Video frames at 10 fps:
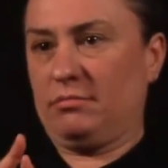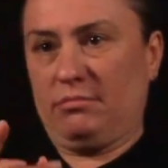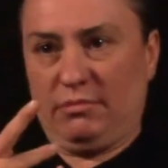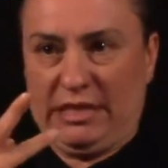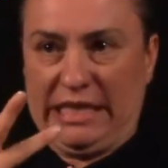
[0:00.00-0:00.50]

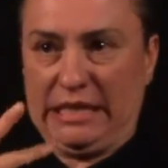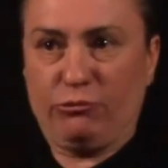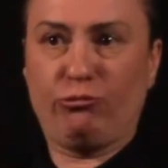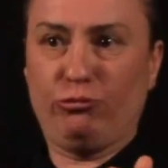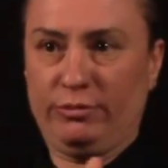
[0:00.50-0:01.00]
Well, I think we
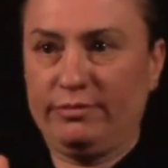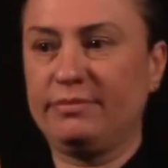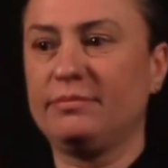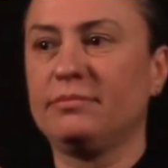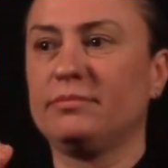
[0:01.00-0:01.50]
both agree
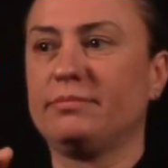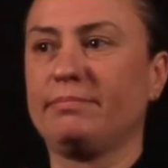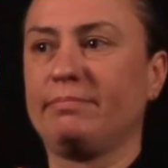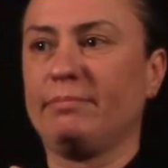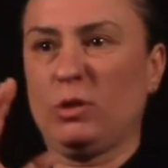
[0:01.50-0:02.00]
on
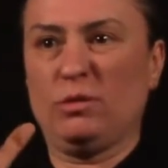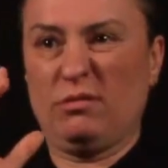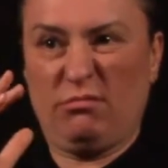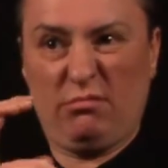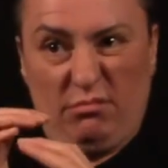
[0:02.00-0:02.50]
this. It's
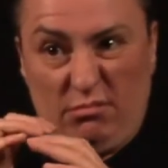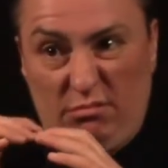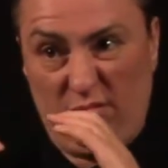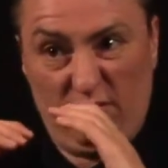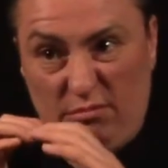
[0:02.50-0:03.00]

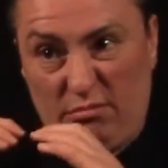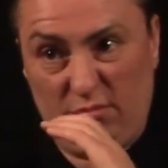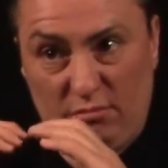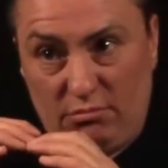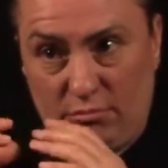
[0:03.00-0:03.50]
important to
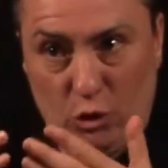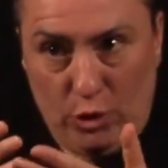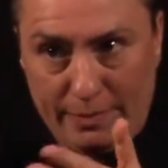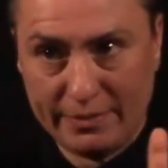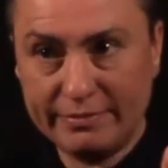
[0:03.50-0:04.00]

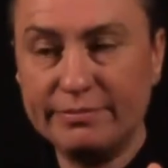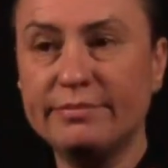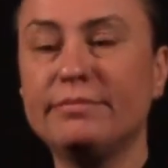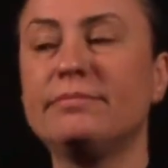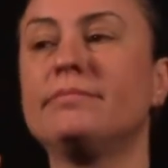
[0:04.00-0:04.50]
communicate with
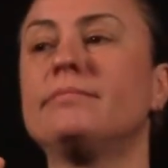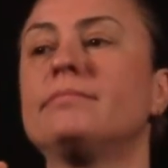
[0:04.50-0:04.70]
each other.